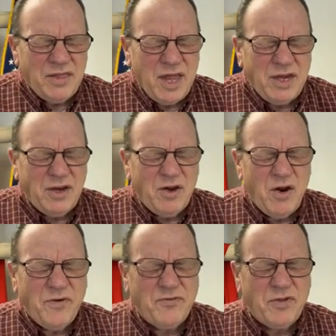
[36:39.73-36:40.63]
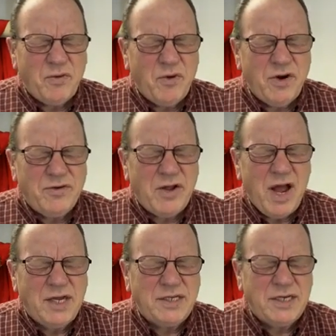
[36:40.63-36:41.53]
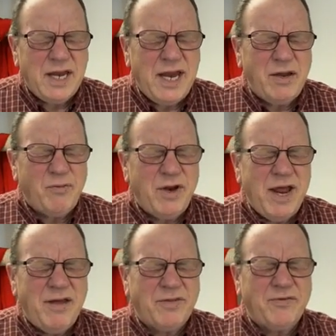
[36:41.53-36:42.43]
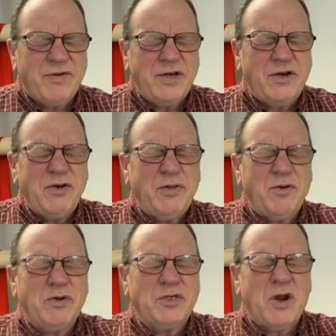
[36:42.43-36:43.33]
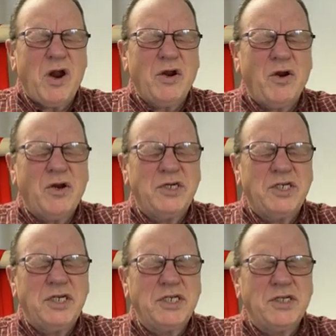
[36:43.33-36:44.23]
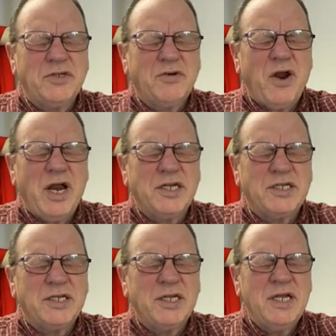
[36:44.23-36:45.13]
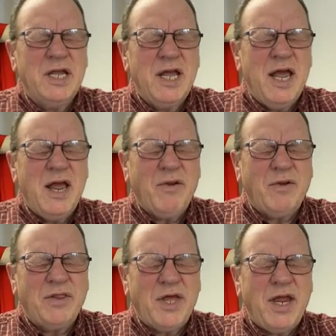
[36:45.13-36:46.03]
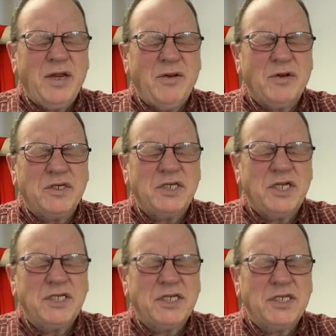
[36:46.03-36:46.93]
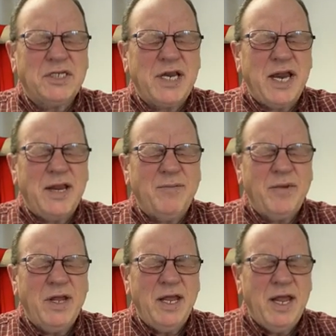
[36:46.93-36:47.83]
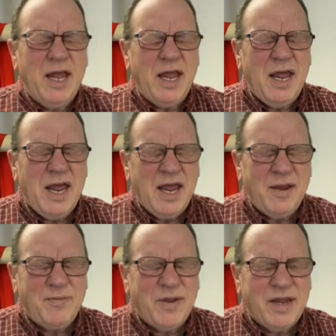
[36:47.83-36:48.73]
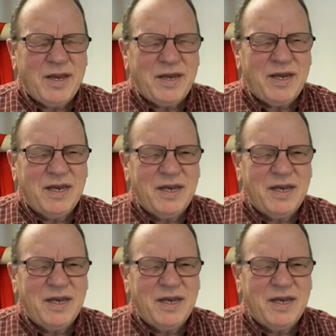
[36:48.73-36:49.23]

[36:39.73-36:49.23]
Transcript: Thank You, Lord, for the Word of God today, and we have the victory through our Lord Jesus Christ. And we thank You in Jesus' name. Amen.